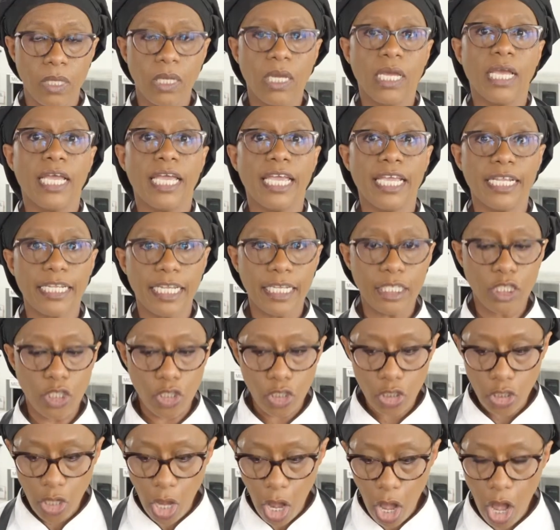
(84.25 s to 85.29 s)
It is
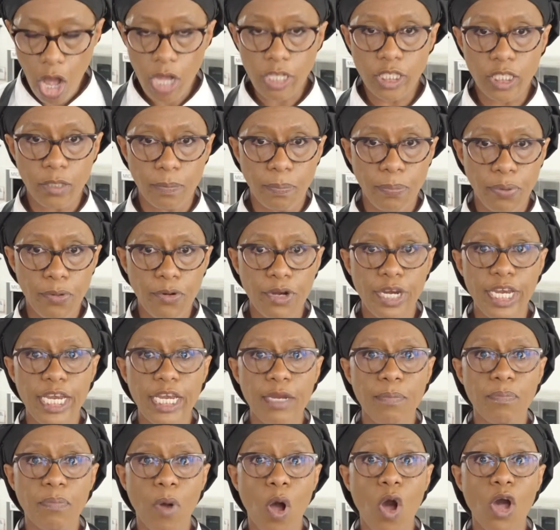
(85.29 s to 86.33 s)
not
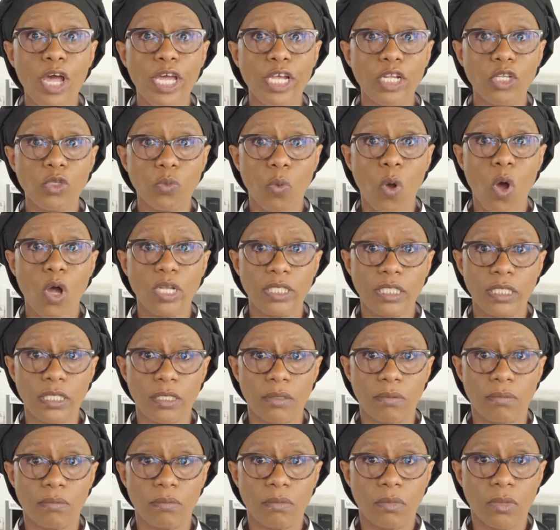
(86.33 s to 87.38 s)
pre-boiled water.
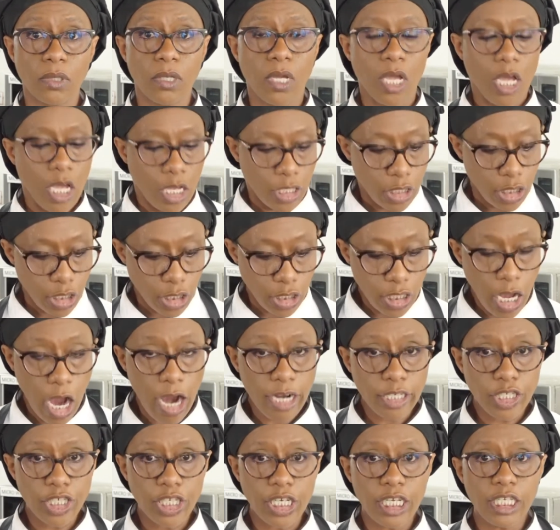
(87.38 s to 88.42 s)

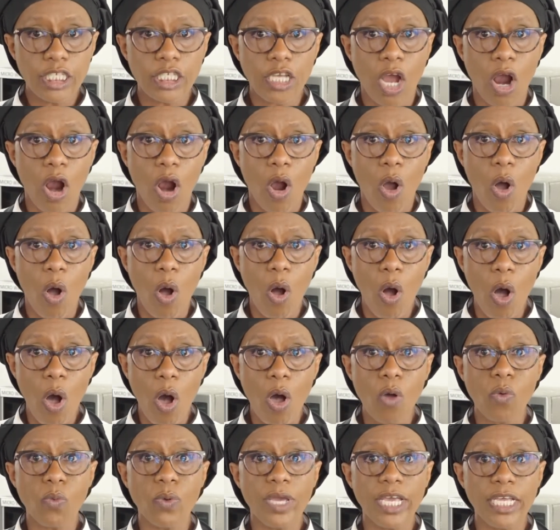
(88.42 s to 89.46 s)
Starches are
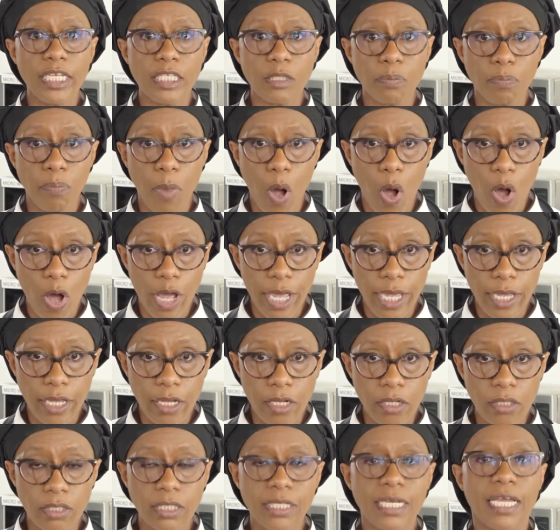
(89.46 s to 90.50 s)
always
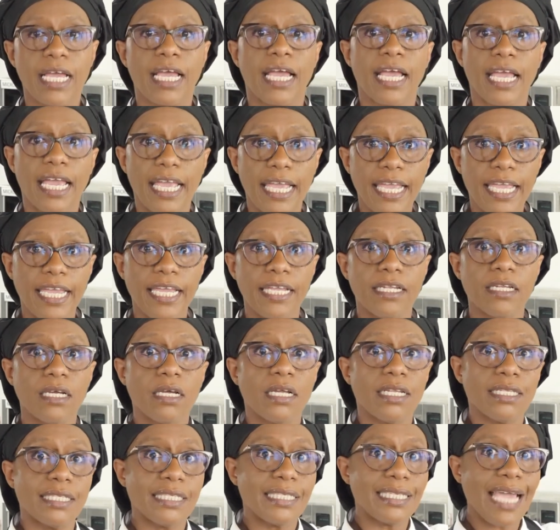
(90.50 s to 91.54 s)
boiled in
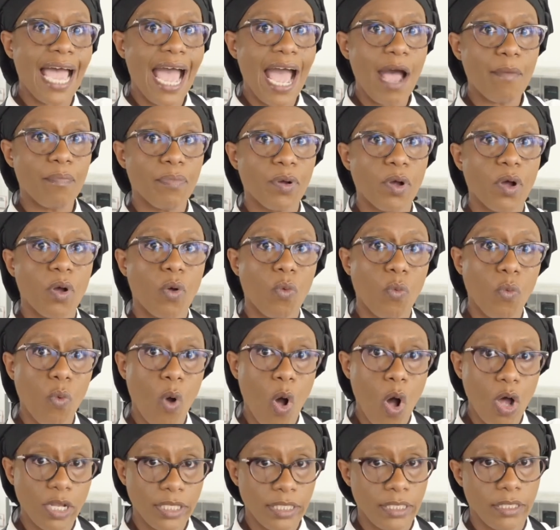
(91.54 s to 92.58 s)
tap
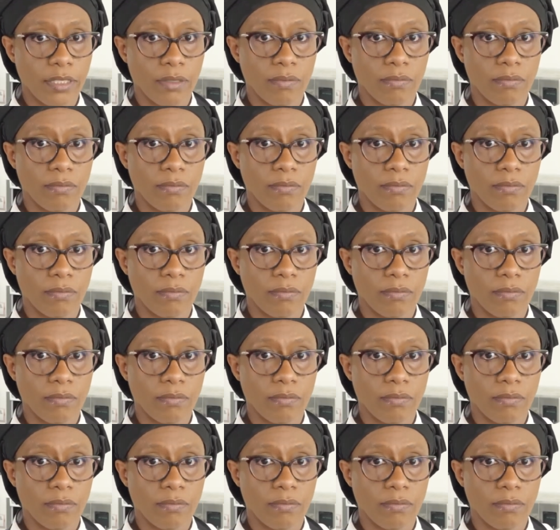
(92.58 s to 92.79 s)
water.